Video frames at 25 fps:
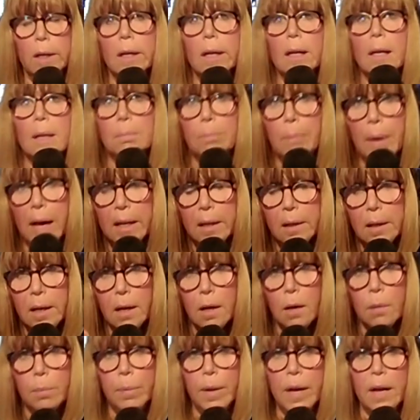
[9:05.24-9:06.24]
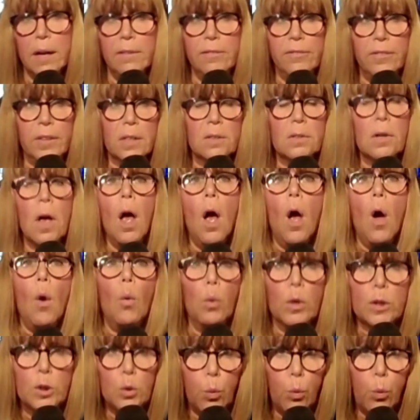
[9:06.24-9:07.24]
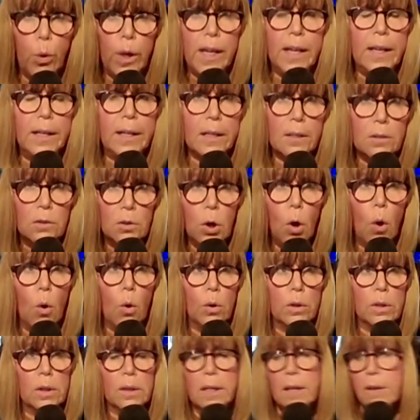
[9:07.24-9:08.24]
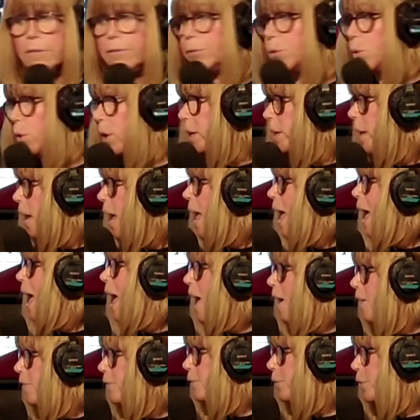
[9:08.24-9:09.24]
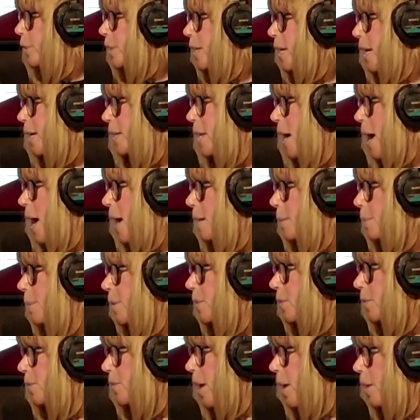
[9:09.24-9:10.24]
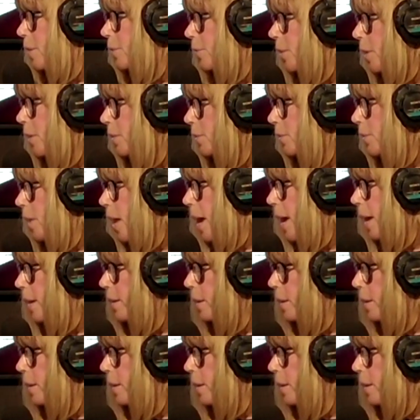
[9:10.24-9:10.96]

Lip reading: in Medicare benefits, which we can totally afford. Every economist tells us that.